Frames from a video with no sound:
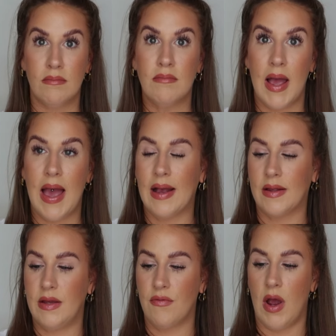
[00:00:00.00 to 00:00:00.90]
my
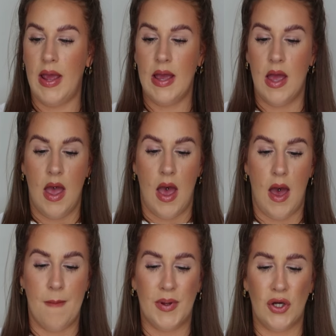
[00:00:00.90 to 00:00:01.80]
acne, right?
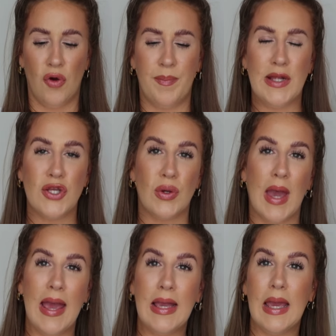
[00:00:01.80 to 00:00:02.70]
But not be too
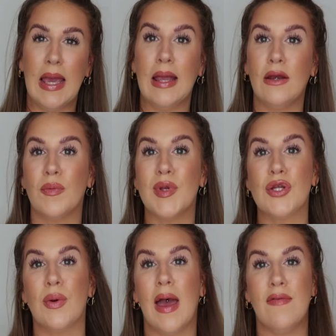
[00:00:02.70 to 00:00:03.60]
cakey, not be
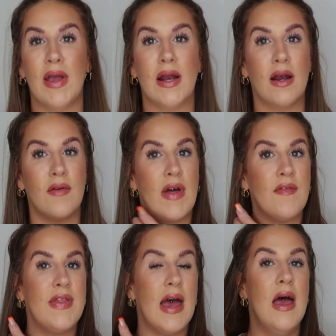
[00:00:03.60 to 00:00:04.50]
too heavy, and I love
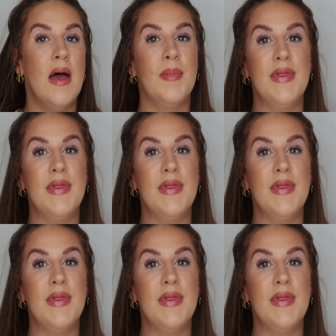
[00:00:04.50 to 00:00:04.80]
that for that.